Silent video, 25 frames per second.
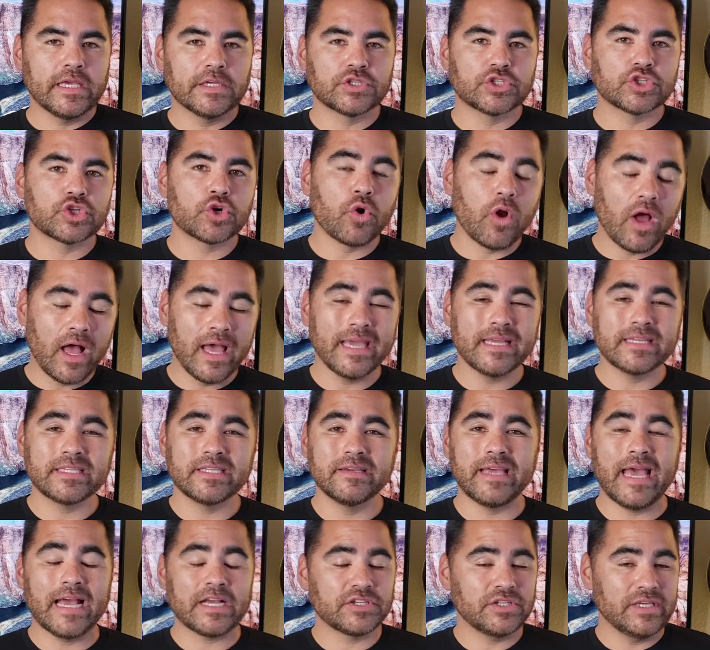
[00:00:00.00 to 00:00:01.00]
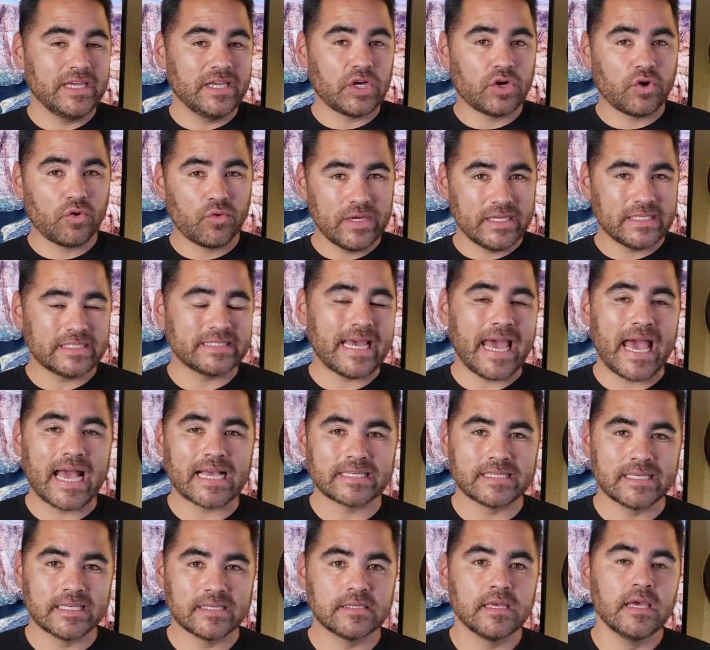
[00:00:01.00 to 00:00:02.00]
is trying to actually increase
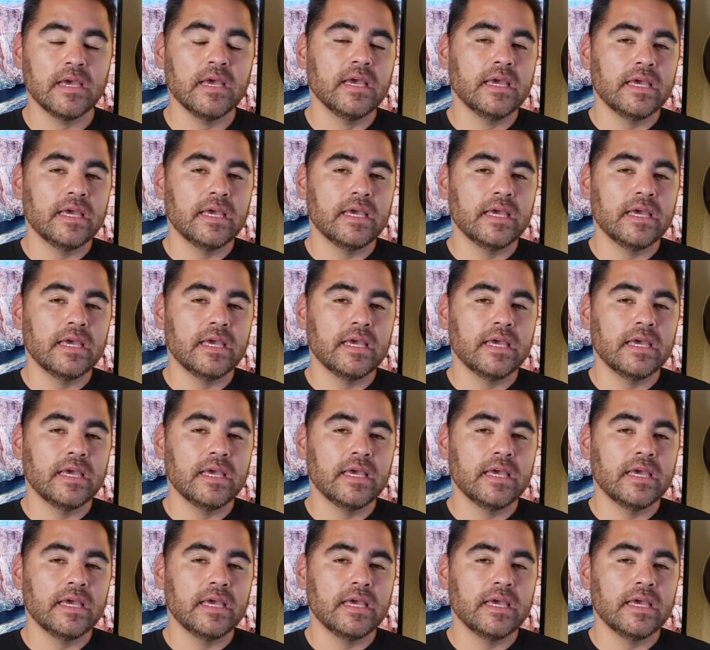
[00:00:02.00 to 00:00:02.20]
taxes